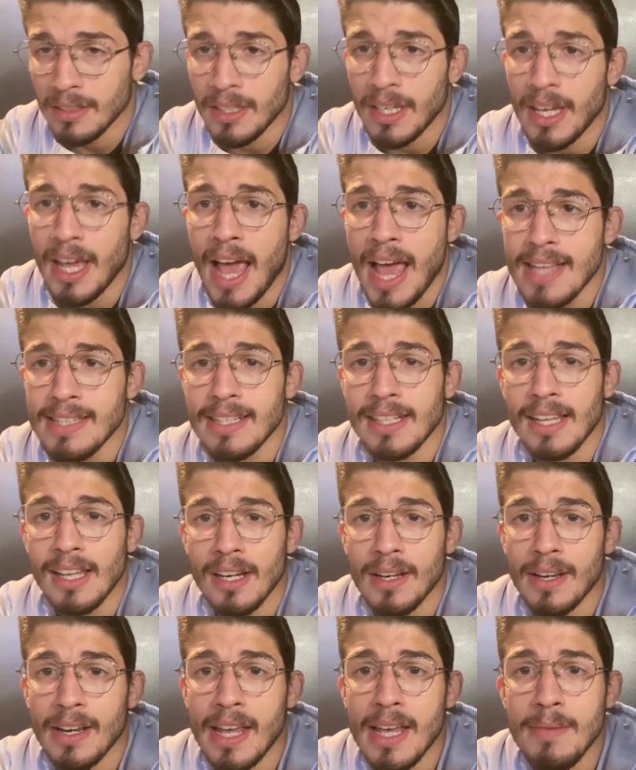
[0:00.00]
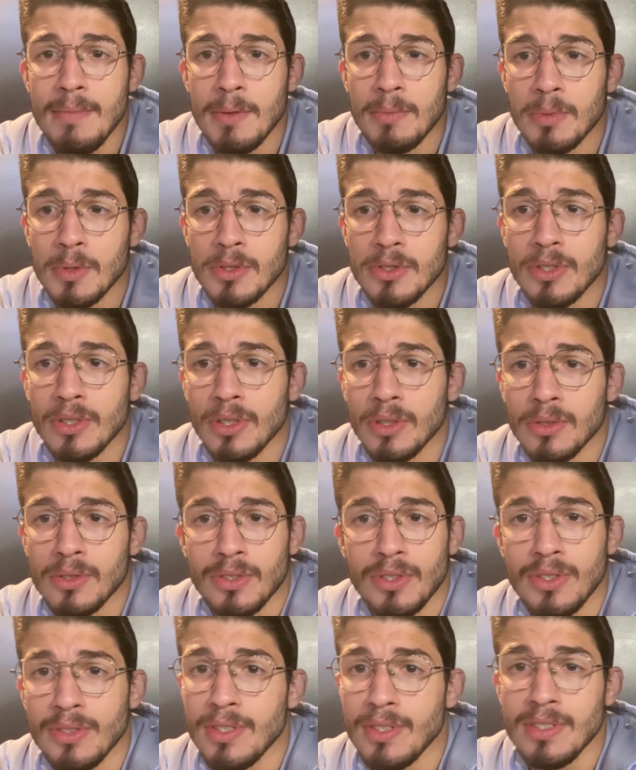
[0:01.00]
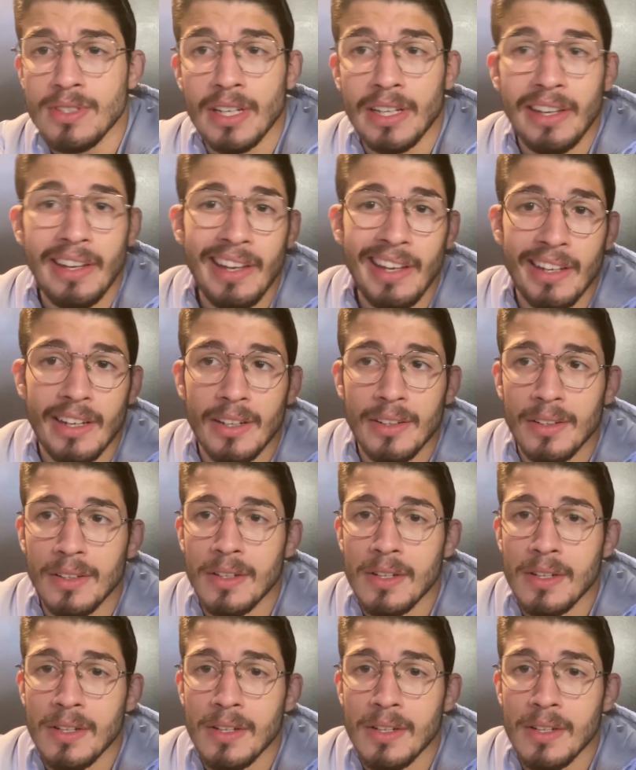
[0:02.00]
has a lot of name in Brazil since he's a kid.